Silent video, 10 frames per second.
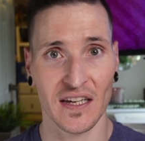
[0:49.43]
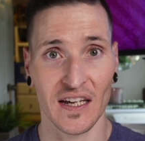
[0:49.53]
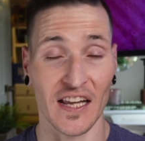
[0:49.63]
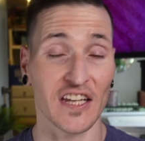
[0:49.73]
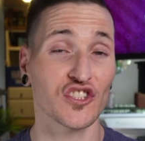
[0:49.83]

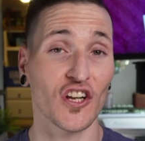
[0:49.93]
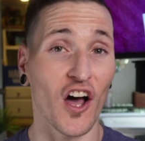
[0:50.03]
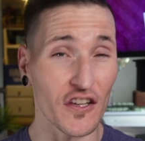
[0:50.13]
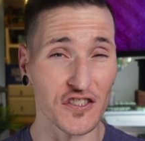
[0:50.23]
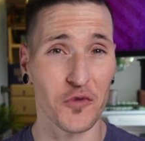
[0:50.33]
And it should
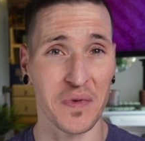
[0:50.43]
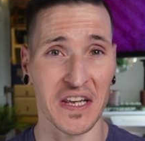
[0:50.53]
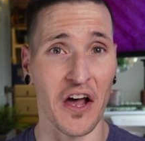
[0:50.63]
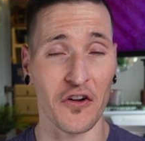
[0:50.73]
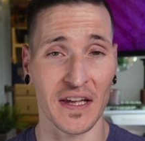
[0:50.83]
also be
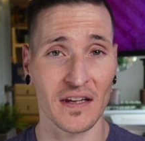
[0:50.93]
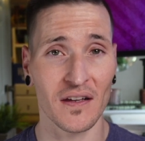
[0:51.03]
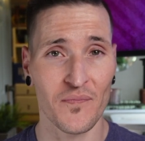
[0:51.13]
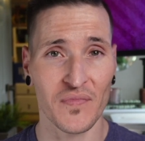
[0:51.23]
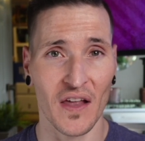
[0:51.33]
noted
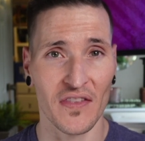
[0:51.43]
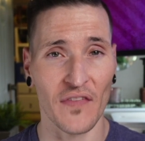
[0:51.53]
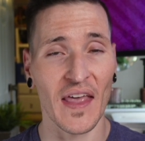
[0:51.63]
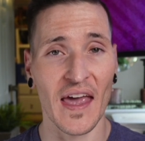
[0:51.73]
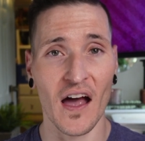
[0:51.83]
that
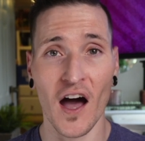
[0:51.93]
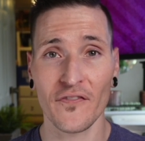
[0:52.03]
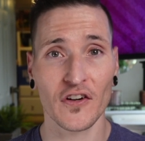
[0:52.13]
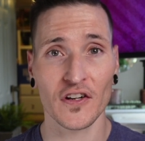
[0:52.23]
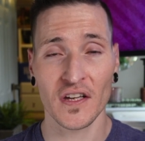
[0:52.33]
they
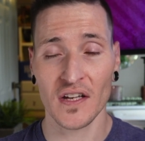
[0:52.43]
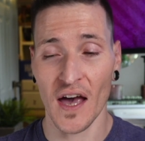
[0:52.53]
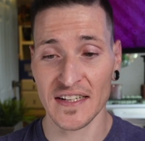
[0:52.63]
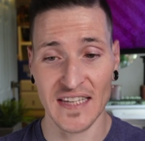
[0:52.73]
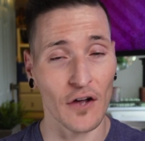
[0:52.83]
offered
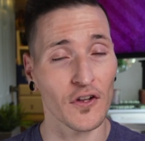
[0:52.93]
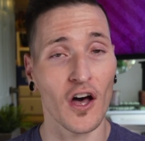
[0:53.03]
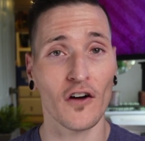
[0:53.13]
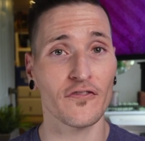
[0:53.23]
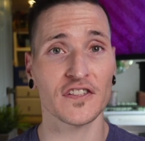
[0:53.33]
a town
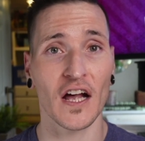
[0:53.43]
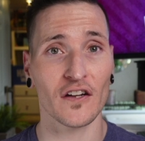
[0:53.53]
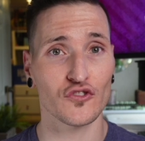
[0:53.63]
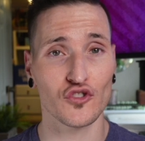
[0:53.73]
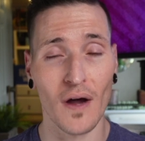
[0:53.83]
hall for
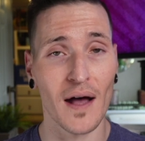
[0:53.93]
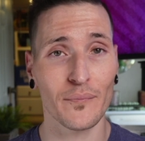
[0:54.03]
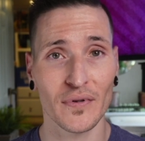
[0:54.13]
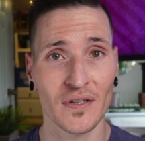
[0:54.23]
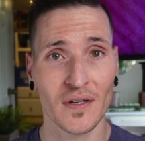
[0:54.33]
Donald
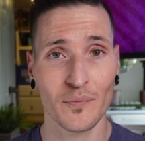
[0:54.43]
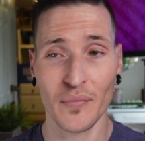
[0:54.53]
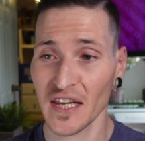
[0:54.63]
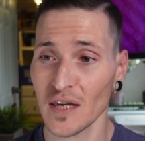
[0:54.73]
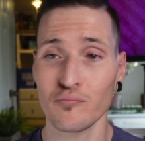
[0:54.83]
Trump,
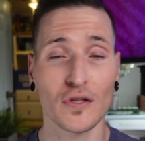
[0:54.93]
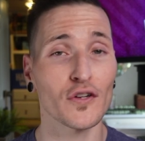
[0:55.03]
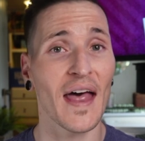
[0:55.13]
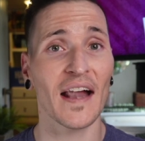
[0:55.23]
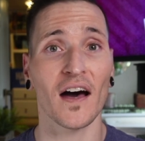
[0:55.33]
but he blew
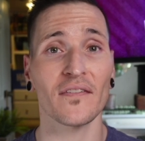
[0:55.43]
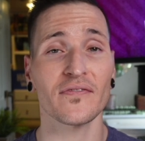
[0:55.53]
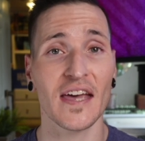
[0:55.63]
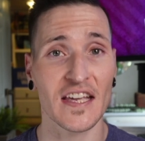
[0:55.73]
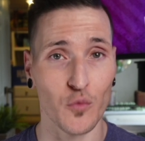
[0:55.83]
that off
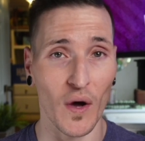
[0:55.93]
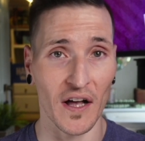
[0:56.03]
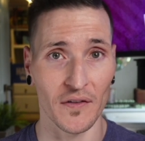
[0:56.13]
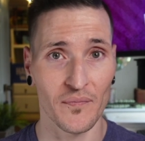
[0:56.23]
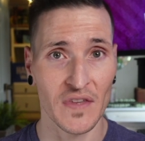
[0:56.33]
as well.